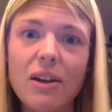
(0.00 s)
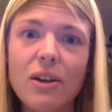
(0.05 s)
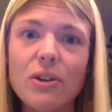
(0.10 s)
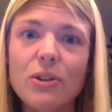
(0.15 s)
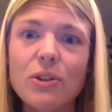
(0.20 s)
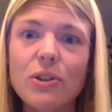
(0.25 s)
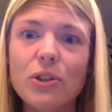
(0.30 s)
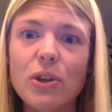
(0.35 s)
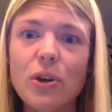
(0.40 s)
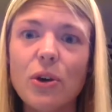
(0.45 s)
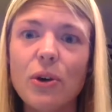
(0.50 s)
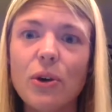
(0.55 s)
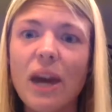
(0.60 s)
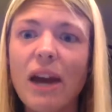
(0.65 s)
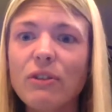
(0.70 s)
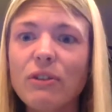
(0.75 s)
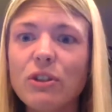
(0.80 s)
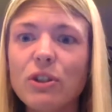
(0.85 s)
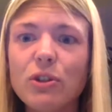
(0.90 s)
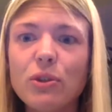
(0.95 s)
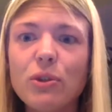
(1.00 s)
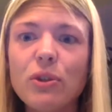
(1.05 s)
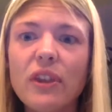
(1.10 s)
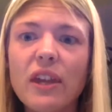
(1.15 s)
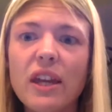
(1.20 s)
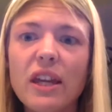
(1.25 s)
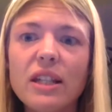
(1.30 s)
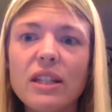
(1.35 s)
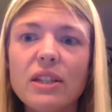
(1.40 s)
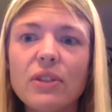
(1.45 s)
So you have to do
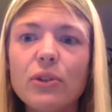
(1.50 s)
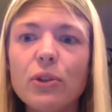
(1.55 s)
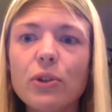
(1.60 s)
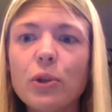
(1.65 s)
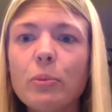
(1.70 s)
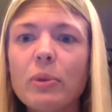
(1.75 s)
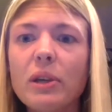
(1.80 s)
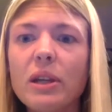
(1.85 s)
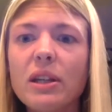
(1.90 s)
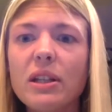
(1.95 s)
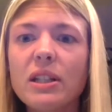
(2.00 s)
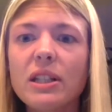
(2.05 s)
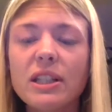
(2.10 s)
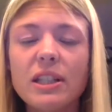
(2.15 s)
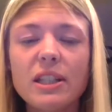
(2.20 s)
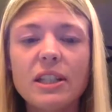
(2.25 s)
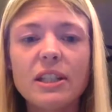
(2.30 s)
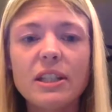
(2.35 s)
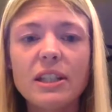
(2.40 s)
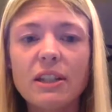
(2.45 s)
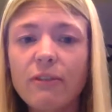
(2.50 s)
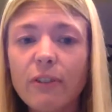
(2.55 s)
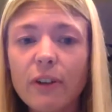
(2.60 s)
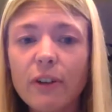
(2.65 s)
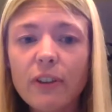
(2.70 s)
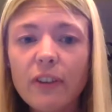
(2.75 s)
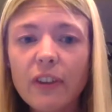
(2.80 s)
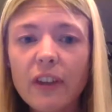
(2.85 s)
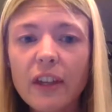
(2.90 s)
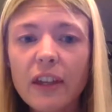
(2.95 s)
things a little bit
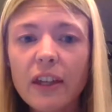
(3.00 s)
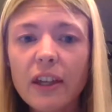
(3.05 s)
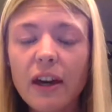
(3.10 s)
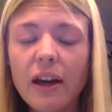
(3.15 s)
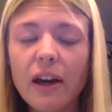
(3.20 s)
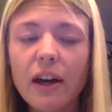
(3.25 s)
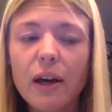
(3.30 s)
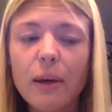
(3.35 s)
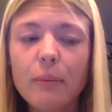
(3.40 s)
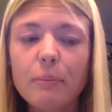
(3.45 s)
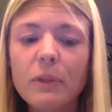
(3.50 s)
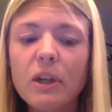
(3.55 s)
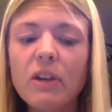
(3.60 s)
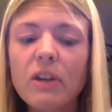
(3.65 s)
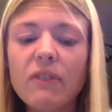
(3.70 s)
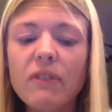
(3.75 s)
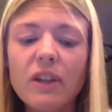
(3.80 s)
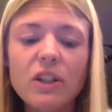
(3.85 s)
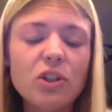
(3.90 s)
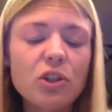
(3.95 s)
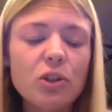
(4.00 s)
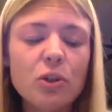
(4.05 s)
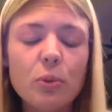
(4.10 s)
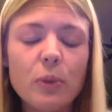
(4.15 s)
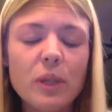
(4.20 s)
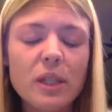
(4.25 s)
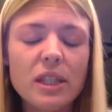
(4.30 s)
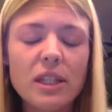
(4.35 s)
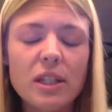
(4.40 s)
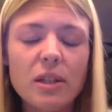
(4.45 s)
differently. Conventional
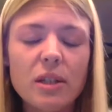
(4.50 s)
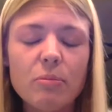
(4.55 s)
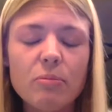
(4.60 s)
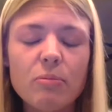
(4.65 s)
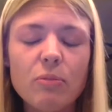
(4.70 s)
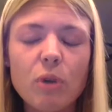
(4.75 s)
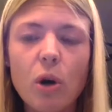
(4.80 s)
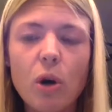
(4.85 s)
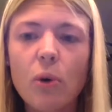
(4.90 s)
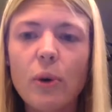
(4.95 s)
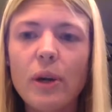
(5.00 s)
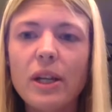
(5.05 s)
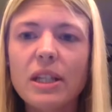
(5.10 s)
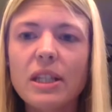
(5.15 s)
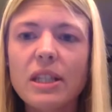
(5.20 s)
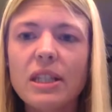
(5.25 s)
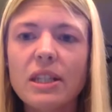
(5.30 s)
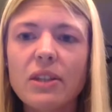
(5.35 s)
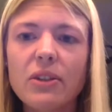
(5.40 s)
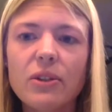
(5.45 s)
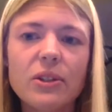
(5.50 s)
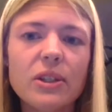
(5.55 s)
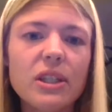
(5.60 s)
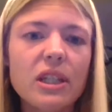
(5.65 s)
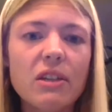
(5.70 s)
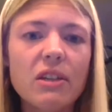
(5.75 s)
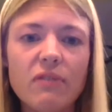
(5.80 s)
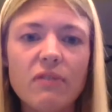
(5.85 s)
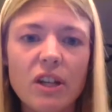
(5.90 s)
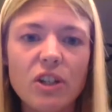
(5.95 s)
wisdom always yields
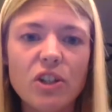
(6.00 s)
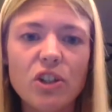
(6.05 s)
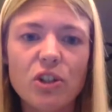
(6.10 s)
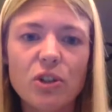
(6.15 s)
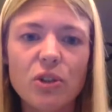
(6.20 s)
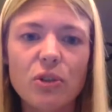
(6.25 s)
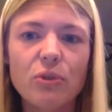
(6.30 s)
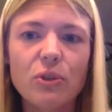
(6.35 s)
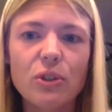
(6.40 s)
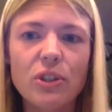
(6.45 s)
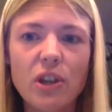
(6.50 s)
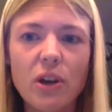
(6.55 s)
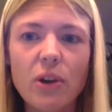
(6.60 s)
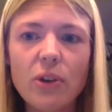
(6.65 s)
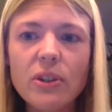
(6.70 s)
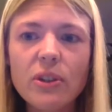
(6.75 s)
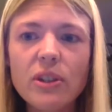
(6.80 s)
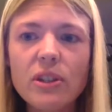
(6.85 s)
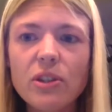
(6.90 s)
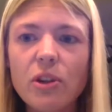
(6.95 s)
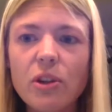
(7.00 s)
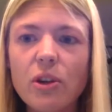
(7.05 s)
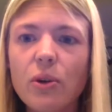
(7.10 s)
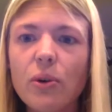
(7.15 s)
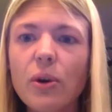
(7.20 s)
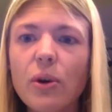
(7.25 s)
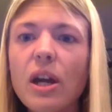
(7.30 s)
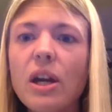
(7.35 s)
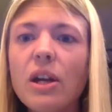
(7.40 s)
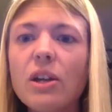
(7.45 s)
conventional results.
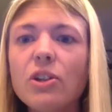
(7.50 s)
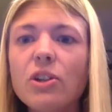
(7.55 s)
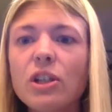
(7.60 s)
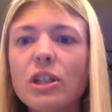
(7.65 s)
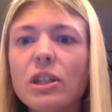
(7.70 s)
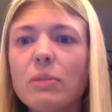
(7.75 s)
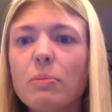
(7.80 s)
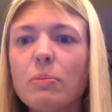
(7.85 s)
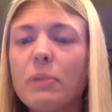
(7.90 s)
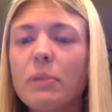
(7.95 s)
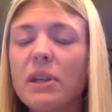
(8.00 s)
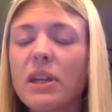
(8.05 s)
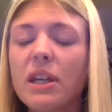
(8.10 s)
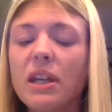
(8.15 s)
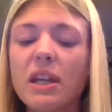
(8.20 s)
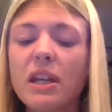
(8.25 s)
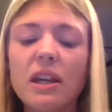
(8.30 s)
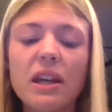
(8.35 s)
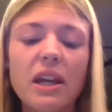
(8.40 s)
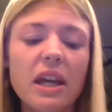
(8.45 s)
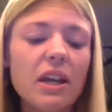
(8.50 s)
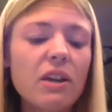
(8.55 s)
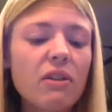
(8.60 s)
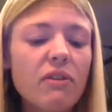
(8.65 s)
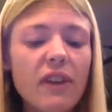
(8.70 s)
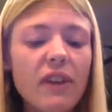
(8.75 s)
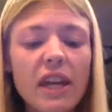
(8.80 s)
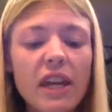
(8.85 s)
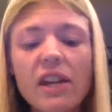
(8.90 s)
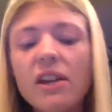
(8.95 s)
So just being
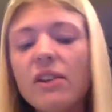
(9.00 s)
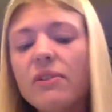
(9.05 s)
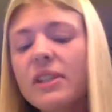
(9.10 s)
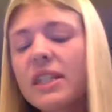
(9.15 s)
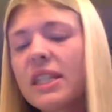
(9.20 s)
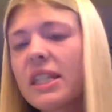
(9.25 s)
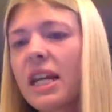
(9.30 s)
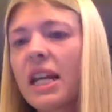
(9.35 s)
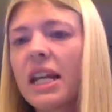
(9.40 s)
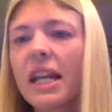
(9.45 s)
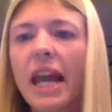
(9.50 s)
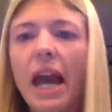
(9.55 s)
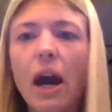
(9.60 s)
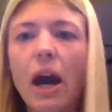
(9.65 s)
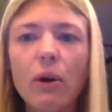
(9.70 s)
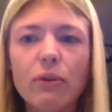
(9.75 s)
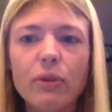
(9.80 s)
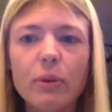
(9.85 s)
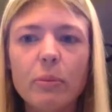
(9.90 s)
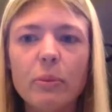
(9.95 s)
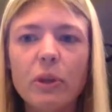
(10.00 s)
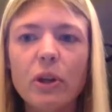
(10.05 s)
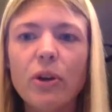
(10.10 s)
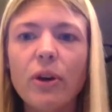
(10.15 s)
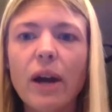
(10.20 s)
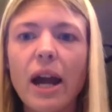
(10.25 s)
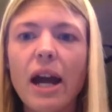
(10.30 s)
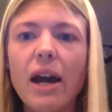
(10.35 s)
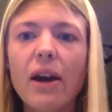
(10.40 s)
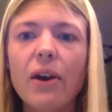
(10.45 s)
innovative, standing out from the
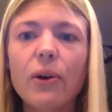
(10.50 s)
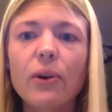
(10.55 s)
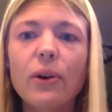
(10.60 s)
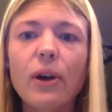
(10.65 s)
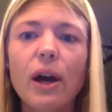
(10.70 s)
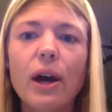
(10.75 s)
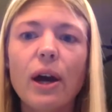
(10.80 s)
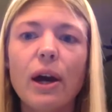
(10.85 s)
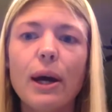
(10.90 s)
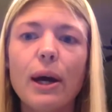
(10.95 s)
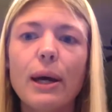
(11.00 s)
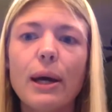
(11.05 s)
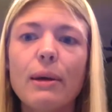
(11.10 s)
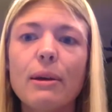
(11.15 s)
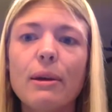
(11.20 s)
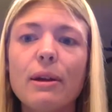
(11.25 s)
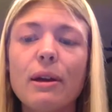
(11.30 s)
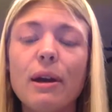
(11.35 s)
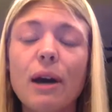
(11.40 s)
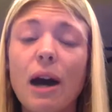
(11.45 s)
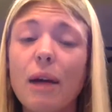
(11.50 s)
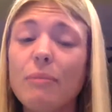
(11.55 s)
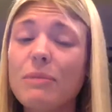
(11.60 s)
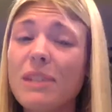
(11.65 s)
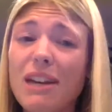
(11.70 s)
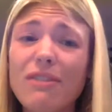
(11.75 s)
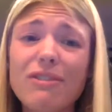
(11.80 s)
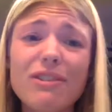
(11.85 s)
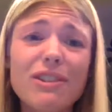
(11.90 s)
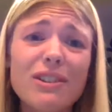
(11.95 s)
crowd. I'm
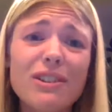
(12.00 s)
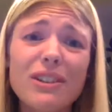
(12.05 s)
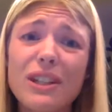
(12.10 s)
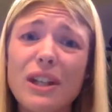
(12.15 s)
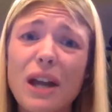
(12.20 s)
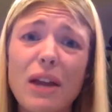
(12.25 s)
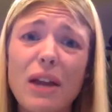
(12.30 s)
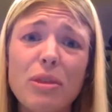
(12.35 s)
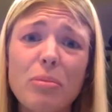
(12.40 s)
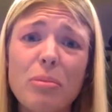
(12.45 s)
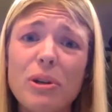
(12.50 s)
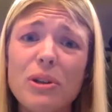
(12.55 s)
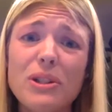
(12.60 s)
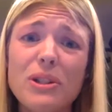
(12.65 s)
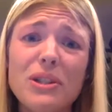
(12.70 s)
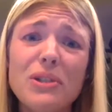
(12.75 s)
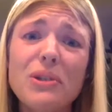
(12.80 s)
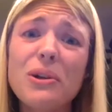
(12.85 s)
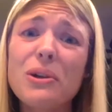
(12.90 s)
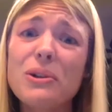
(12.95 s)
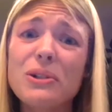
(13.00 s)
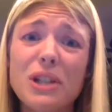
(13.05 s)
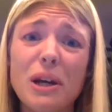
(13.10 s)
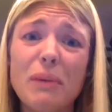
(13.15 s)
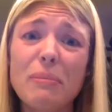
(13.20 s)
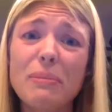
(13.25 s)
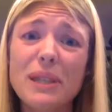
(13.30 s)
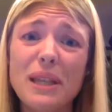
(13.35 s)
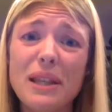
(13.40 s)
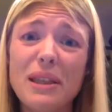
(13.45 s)
definitely not the person who
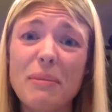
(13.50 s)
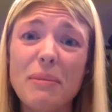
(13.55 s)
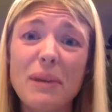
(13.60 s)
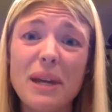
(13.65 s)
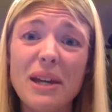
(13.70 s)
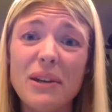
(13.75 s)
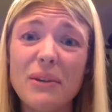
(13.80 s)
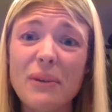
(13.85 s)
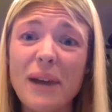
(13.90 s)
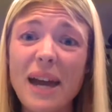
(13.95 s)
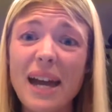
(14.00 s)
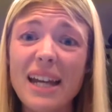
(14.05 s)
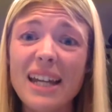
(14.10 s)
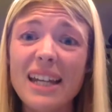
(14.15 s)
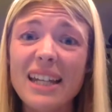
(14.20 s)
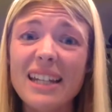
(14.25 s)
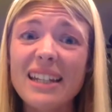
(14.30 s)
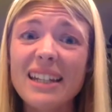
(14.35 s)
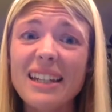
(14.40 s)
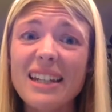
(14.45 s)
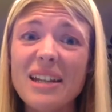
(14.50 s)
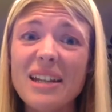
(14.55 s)
jumps on the bandwagon,